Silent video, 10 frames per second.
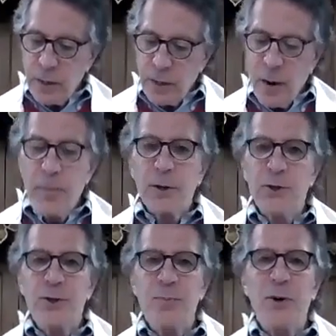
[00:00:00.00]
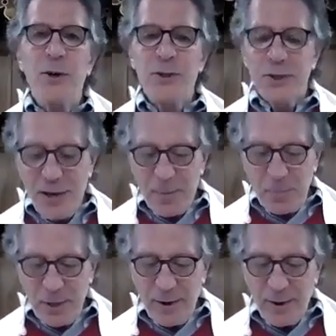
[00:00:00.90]
are but a small
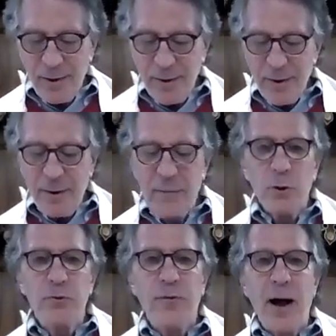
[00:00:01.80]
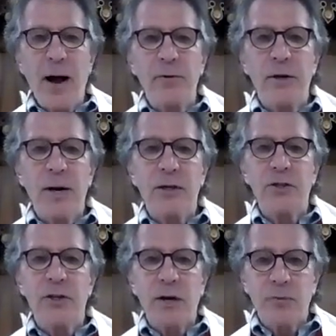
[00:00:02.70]
sampling of those found in our
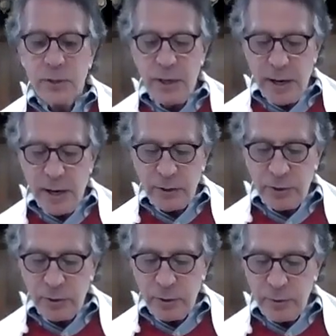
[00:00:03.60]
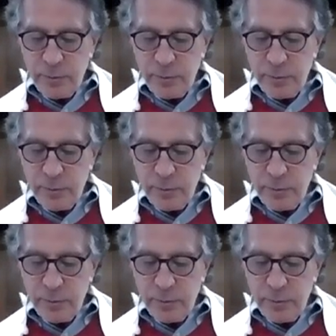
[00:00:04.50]
sacred texts.